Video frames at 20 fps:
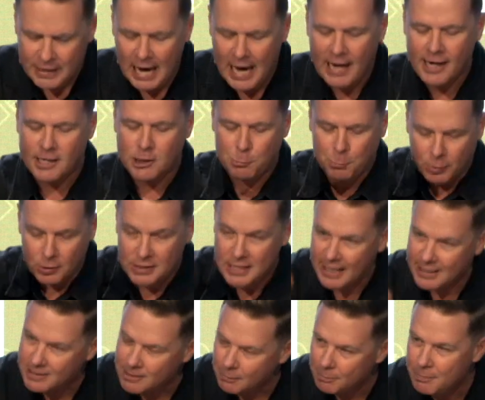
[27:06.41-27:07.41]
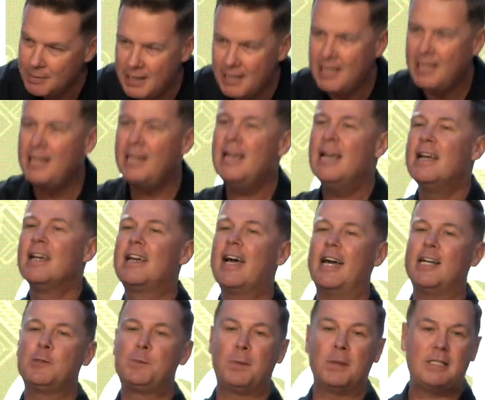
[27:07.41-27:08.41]
God has protected me,
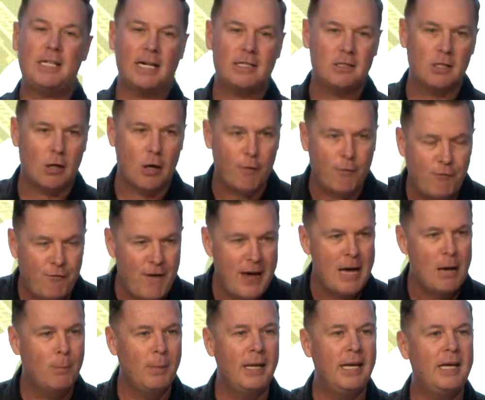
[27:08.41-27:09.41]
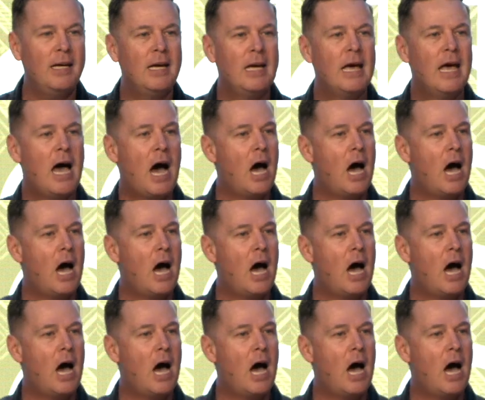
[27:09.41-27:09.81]
God has protected our family.